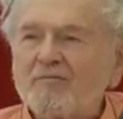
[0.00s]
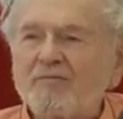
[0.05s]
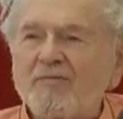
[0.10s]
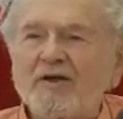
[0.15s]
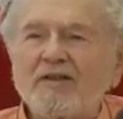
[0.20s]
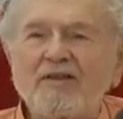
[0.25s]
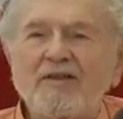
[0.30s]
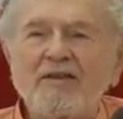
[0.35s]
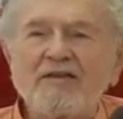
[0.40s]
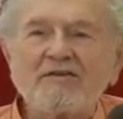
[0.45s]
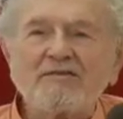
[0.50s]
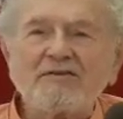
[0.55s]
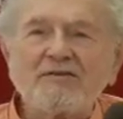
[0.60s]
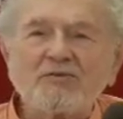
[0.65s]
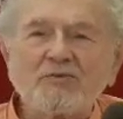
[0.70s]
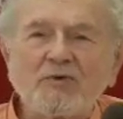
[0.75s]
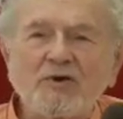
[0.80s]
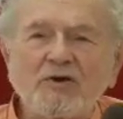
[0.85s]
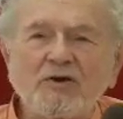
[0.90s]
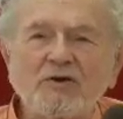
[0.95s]
But this
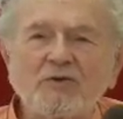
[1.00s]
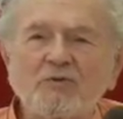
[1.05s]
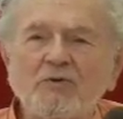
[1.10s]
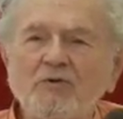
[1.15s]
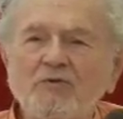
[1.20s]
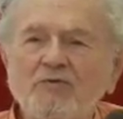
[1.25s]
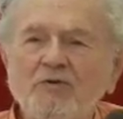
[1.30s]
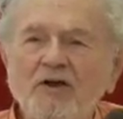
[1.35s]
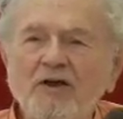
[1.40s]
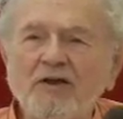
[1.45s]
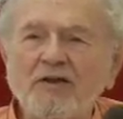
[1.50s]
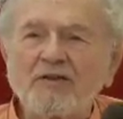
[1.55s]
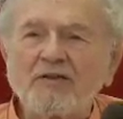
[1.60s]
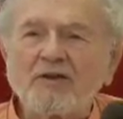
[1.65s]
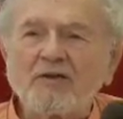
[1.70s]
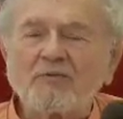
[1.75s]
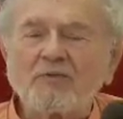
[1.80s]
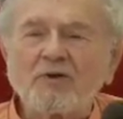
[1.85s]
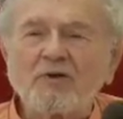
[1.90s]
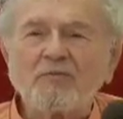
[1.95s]
is what you will find,
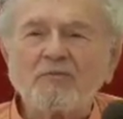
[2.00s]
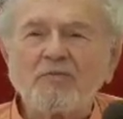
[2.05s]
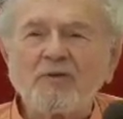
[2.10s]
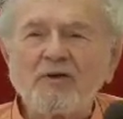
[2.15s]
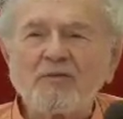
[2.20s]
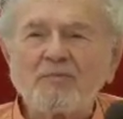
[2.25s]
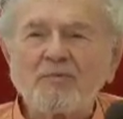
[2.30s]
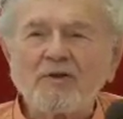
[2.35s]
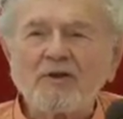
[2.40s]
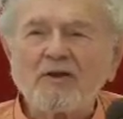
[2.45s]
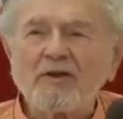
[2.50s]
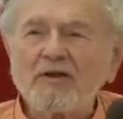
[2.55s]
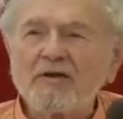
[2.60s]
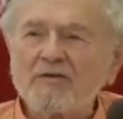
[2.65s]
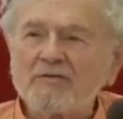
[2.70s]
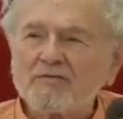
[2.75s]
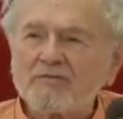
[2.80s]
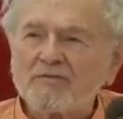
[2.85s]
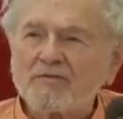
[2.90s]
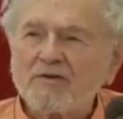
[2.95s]
that when people
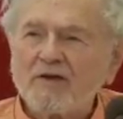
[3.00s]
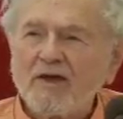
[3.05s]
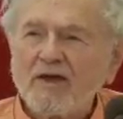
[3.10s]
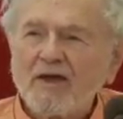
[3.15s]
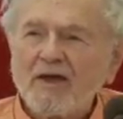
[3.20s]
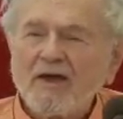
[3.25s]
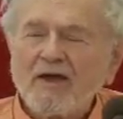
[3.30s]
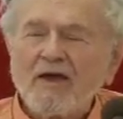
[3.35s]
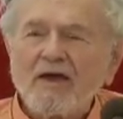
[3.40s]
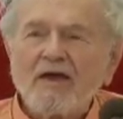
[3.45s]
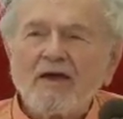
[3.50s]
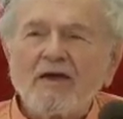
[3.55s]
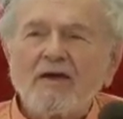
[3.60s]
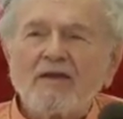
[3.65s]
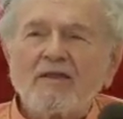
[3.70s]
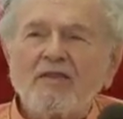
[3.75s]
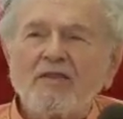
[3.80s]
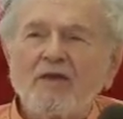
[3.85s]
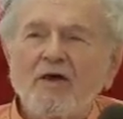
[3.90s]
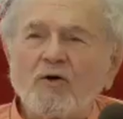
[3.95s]
live
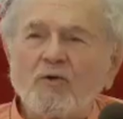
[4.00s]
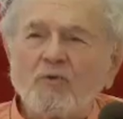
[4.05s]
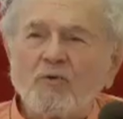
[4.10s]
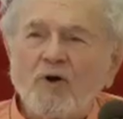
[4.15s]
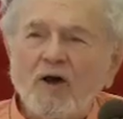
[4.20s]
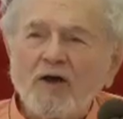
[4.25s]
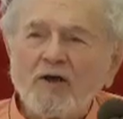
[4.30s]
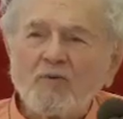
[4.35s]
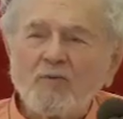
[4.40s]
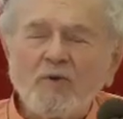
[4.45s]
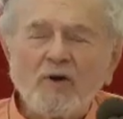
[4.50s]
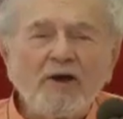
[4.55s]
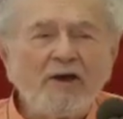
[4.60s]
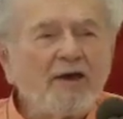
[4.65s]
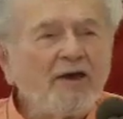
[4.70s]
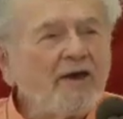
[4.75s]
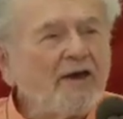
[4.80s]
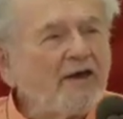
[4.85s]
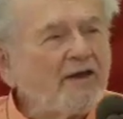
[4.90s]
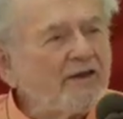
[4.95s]
a right
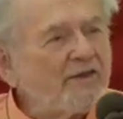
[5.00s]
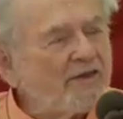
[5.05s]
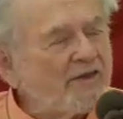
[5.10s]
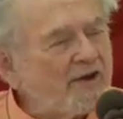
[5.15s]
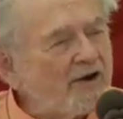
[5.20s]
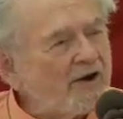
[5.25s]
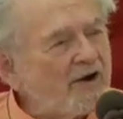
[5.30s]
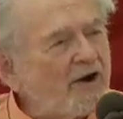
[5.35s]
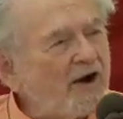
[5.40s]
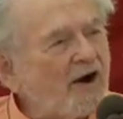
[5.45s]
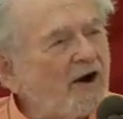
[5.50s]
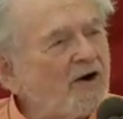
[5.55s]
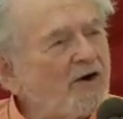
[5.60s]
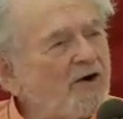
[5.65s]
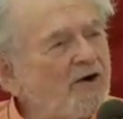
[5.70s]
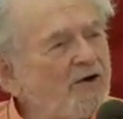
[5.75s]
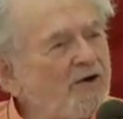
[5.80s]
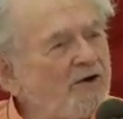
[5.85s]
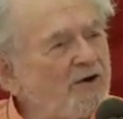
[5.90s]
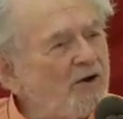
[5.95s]
way, there are
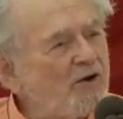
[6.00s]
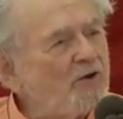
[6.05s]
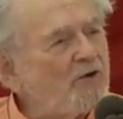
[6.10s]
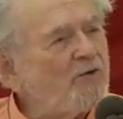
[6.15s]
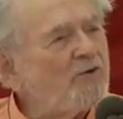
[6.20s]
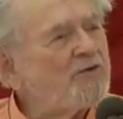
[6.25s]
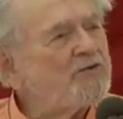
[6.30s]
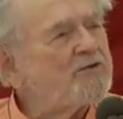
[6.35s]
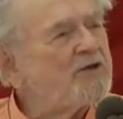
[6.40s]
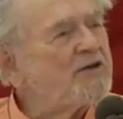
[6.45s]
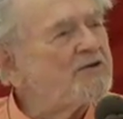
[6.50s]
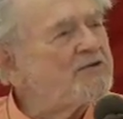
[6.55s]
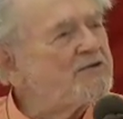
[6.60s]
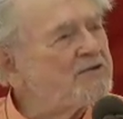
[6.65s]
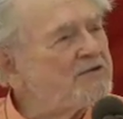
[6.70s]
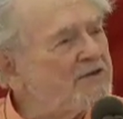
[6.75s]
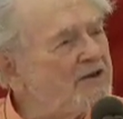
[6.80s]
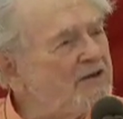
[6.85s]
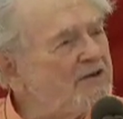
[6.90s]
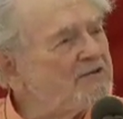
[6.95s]
no such
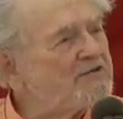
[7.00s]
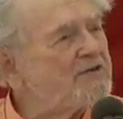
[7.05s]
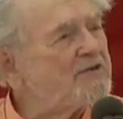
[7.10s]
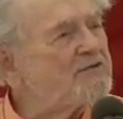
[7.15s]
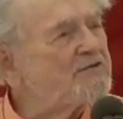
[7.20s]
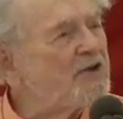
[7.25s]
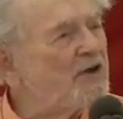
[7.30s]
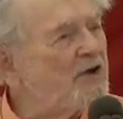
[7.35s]
things as